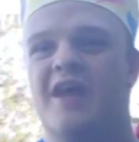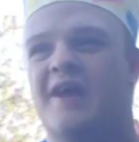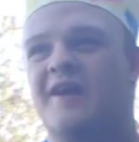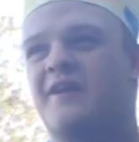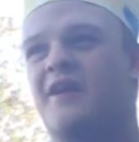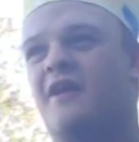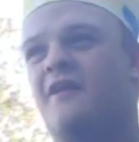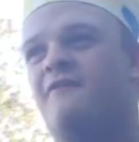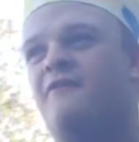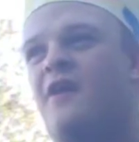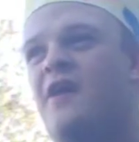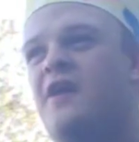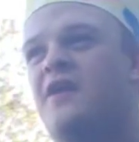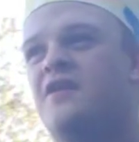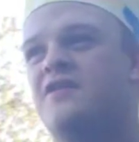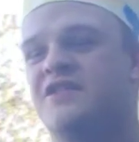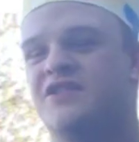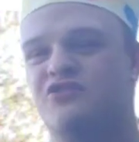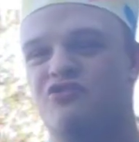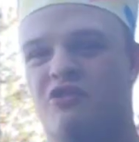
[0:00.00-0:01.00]
I'm gonna find
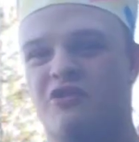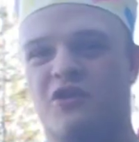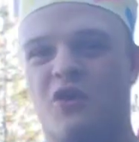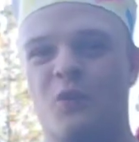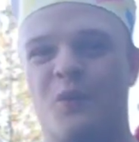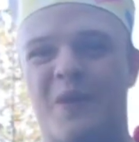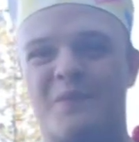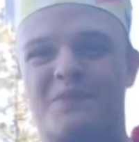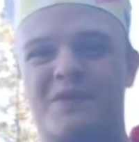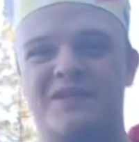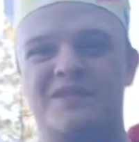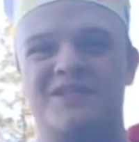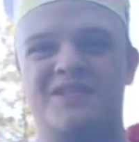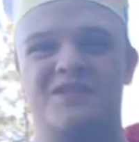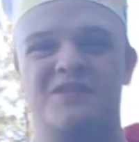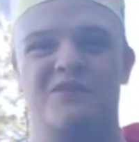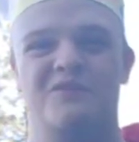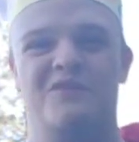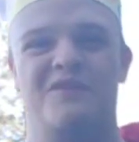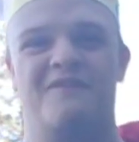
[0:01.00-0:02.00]
stronger weapons
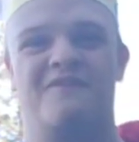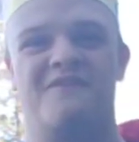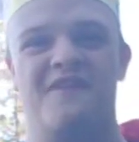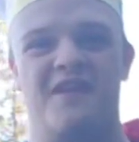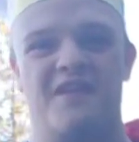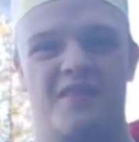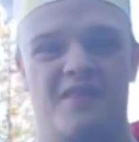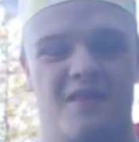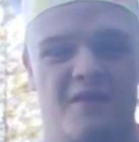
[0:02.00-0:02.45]
to defeat